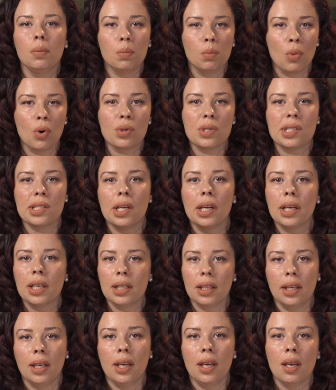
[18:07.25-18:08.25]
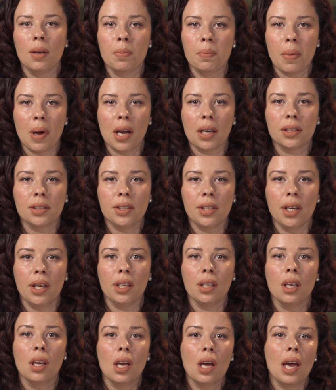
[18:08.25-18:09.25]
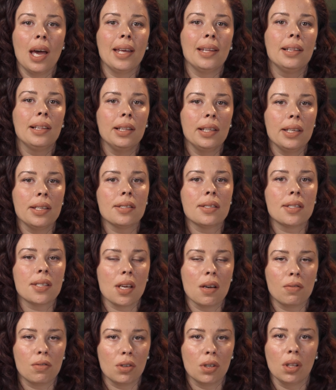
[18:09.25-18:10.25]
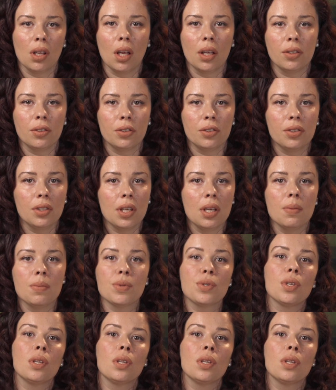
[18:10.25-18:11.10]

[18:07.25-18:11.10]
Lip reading: most likely impacting at least several other teams,